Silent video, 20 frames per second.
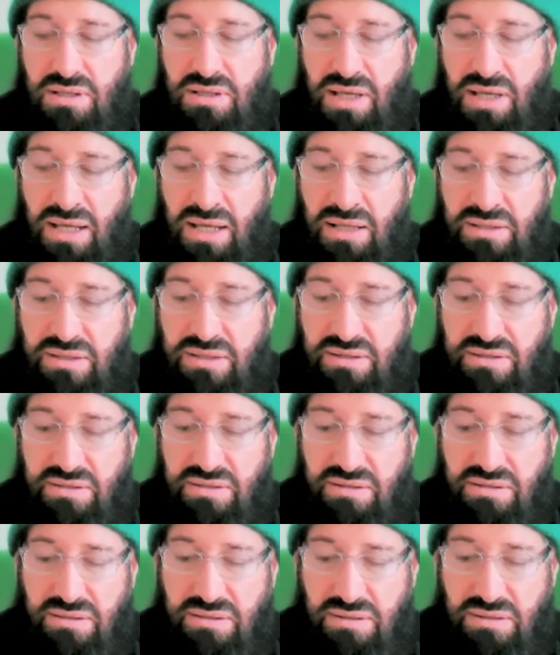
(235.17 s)
And
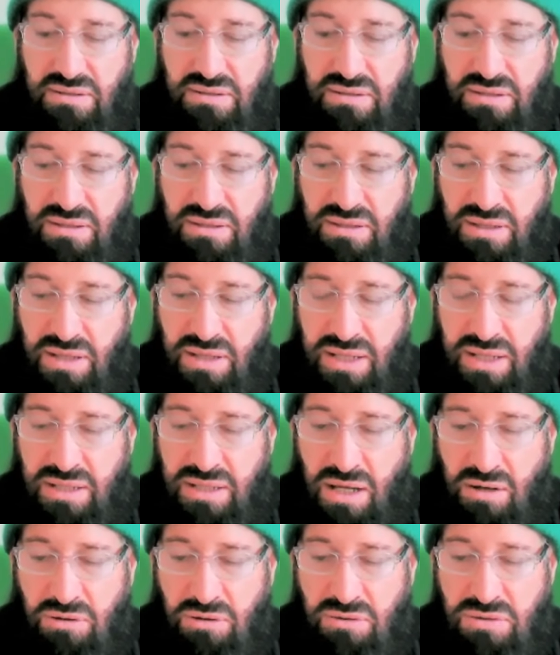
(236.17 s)
in
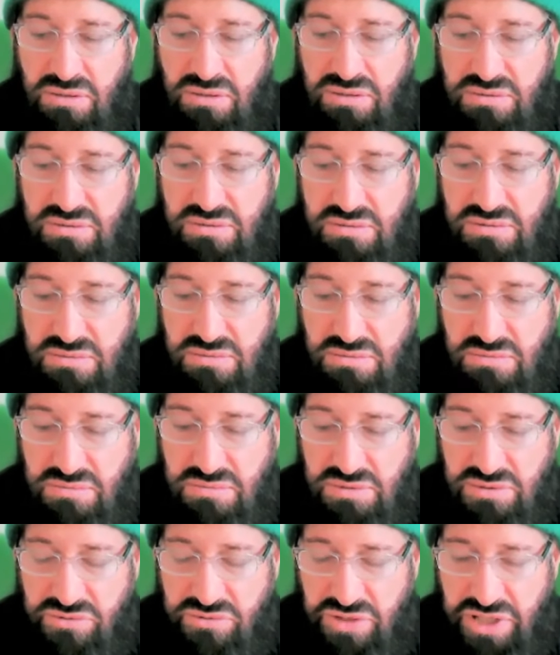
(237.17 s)
our
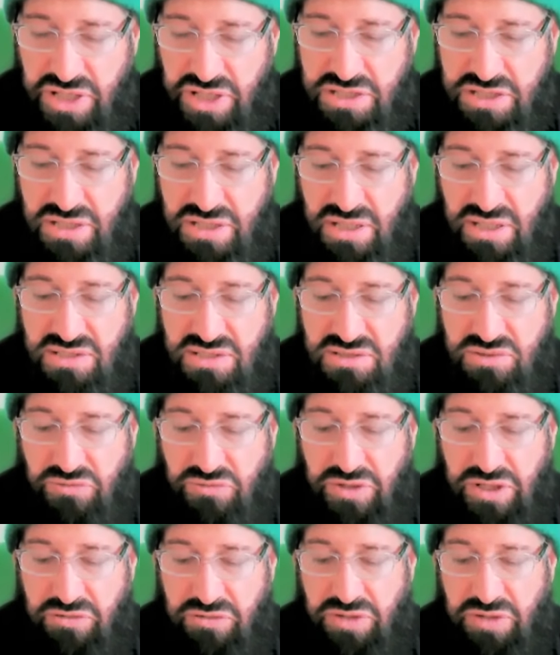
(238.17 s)
tradition, in the
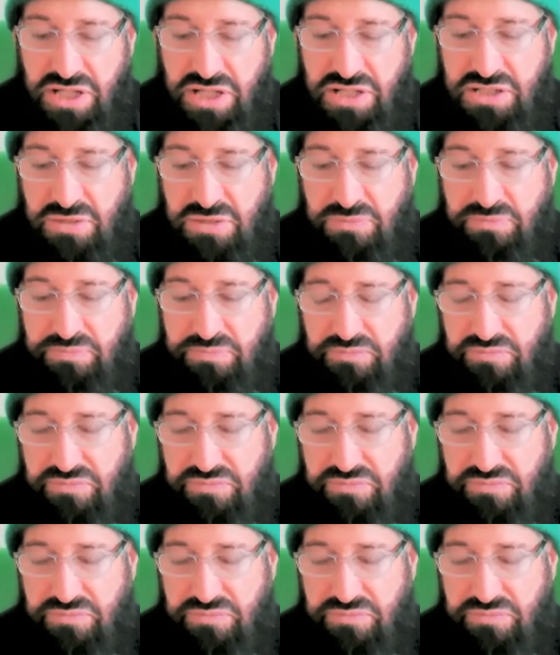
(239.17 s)
Sufi tradition,